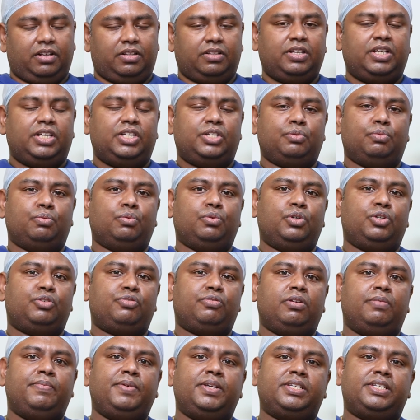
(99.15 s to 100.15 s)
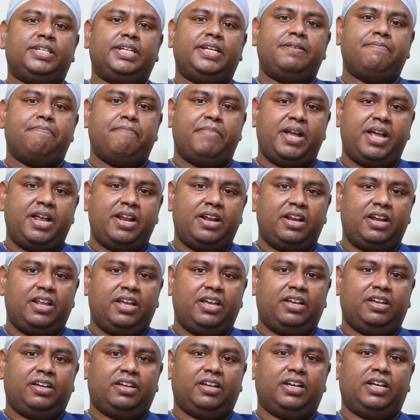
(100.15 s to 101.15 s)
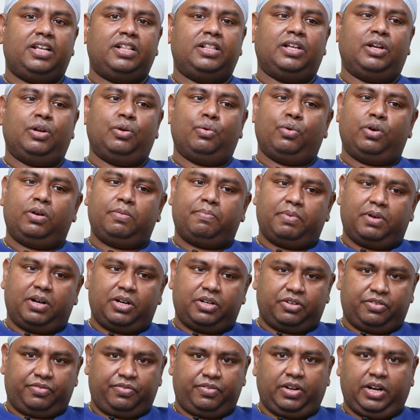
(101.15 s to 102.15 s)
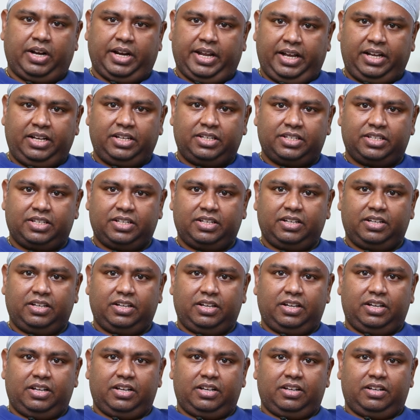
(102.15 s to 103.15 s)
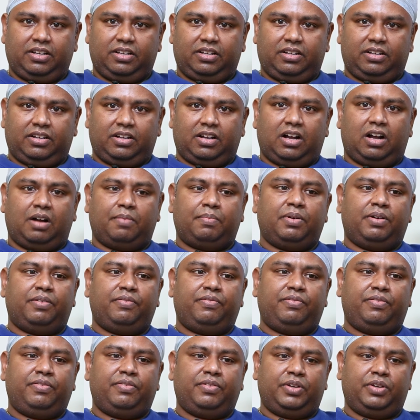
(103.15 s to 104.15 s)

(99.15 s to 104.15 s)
These wounds will be seen mainly in the lower part of your legs, above